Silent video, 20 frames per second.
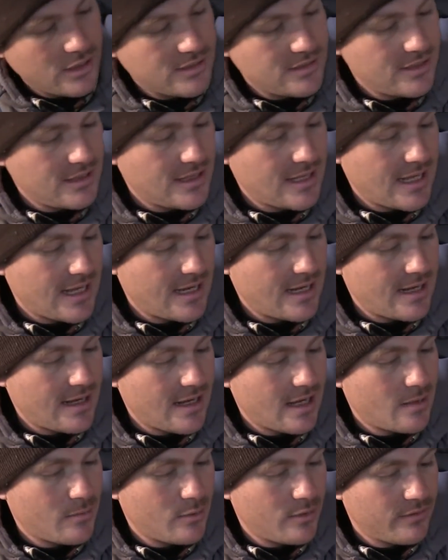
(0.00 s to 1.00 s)
It's in that
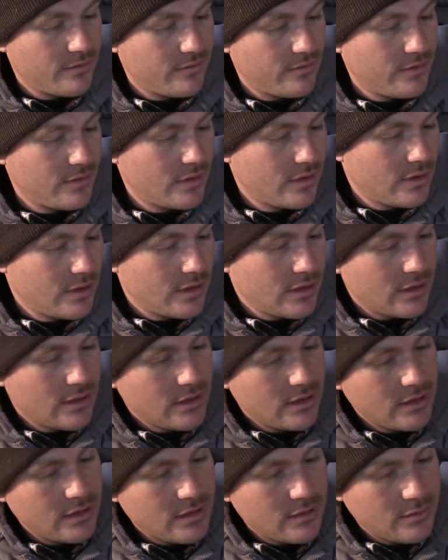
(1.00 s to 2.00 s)
knob of
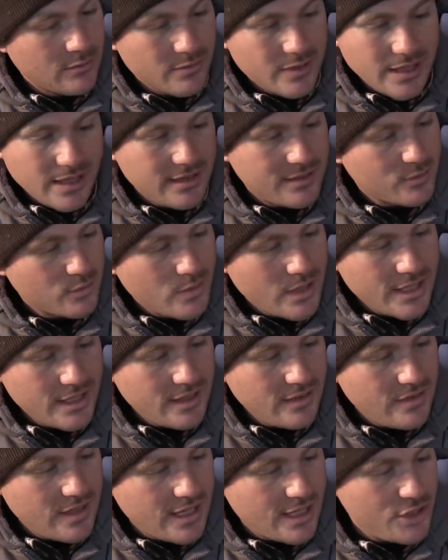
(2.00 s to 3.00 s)
it's right
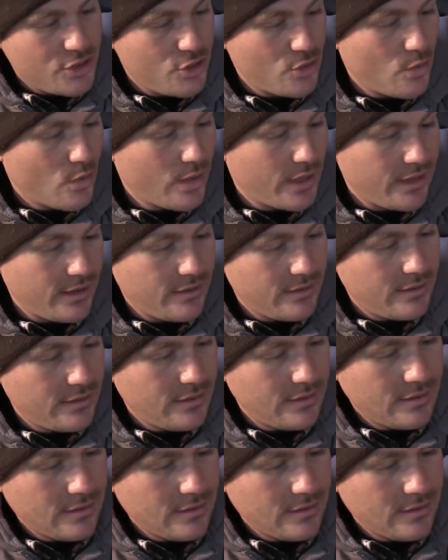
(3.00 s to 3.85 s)
in that joint.